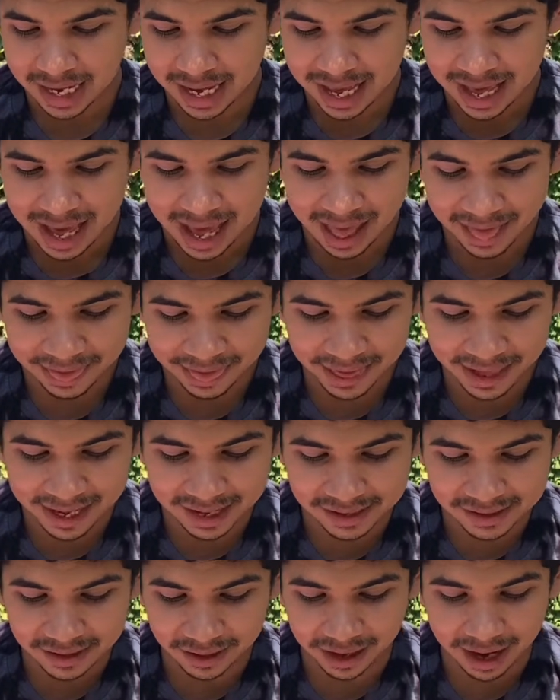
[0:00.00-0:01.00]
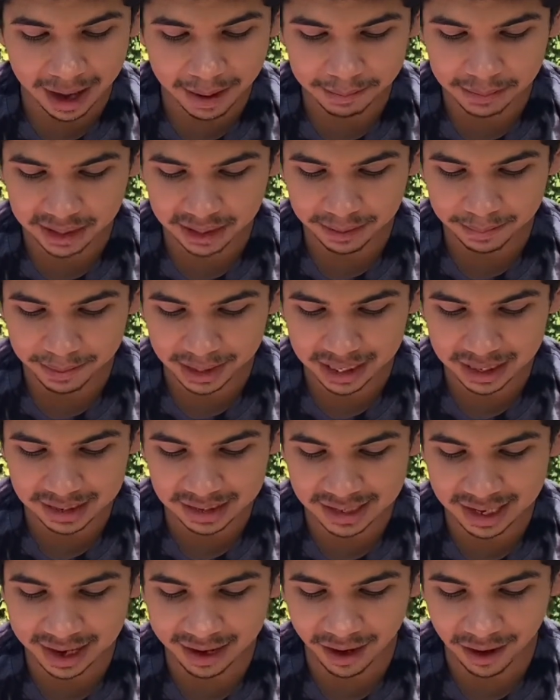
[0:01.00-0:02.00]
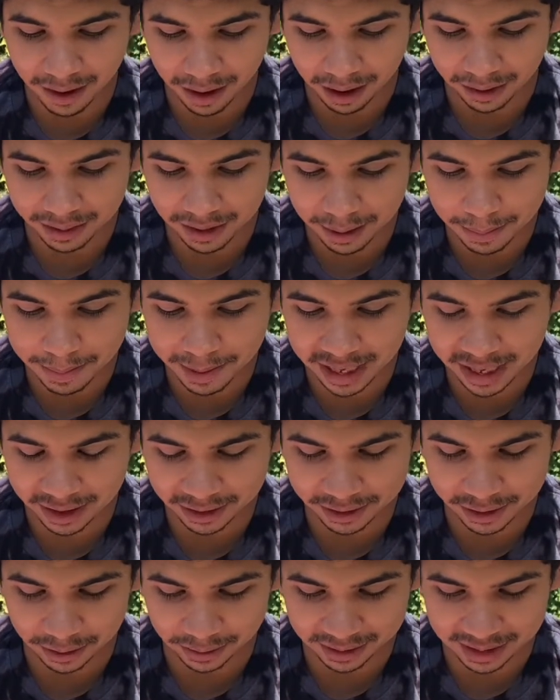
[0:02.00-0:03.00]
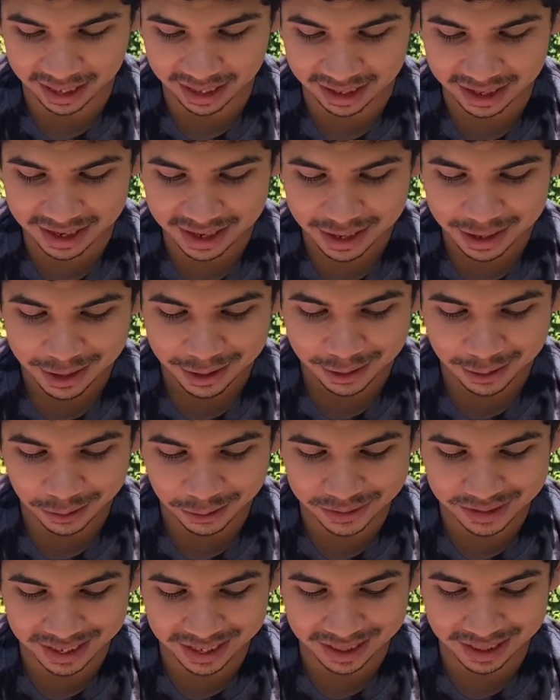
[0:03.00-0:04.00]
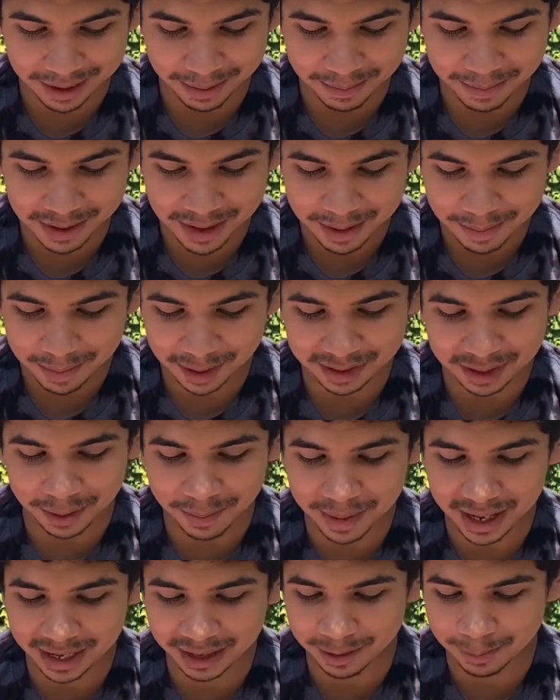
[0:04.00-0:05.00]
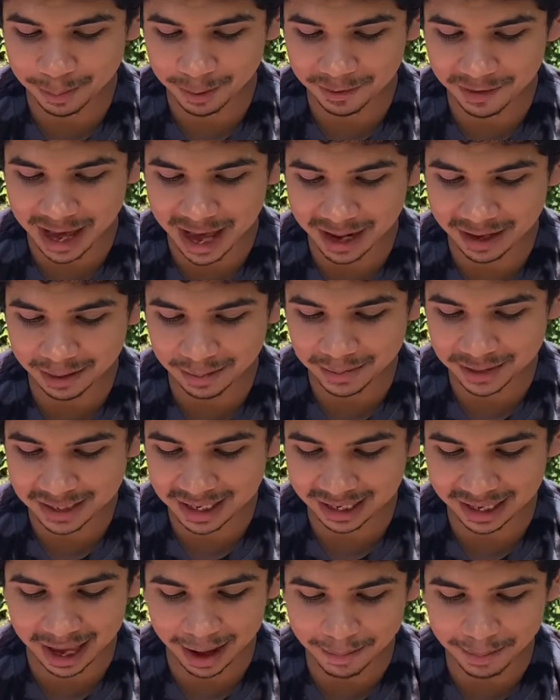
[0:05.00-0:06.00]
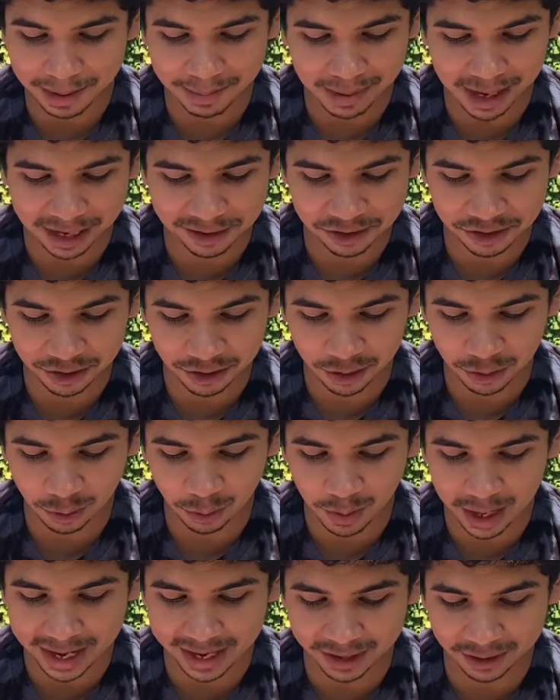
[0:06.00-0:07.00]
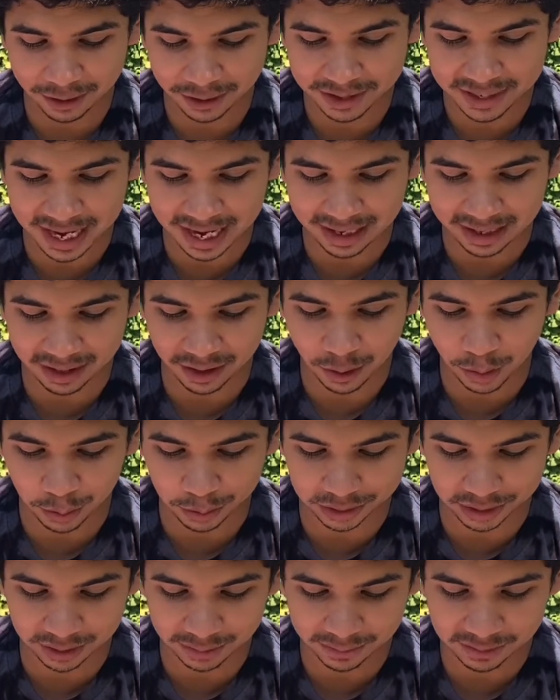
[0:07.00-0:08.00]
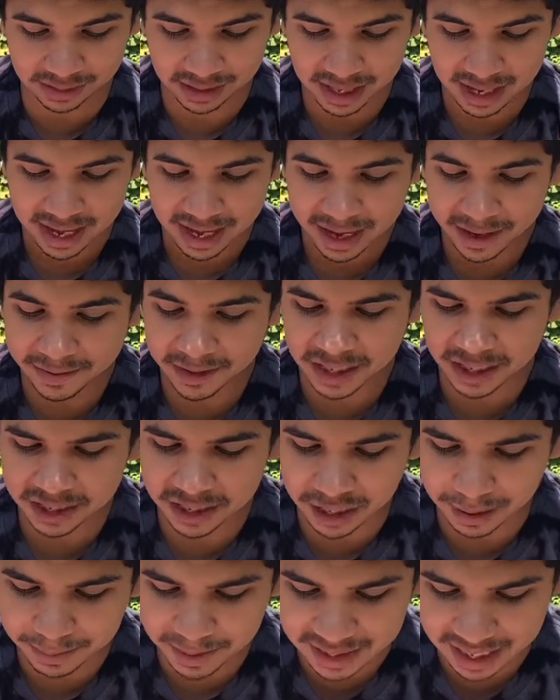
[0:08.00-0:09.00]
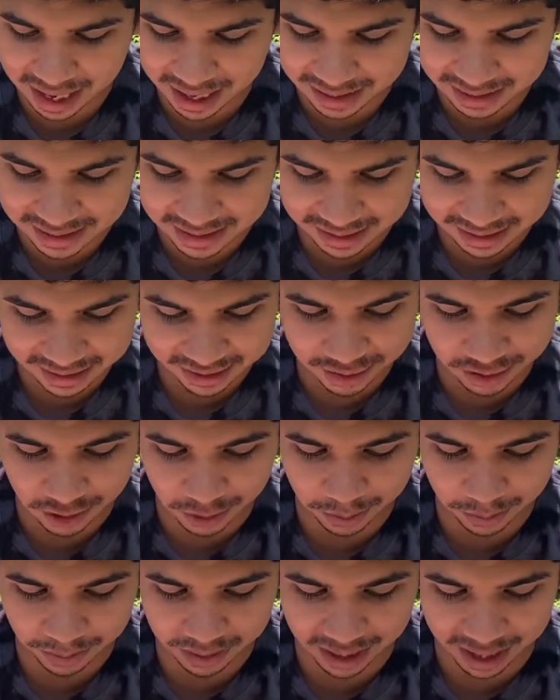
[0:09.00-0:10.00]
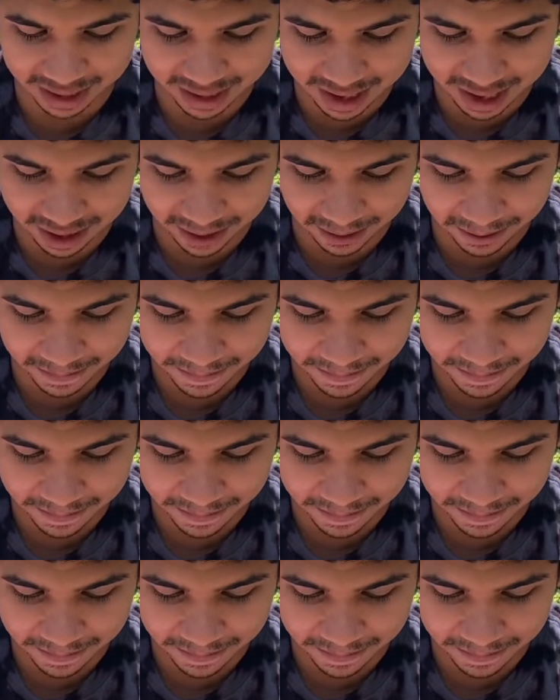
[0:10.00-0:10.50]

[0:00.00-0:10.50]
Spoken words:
And things are empty because they appear, don't they? You see them, but they're made up of atoms that can't be measured or weighed or taken hold of. Even the dumb scientists know that now.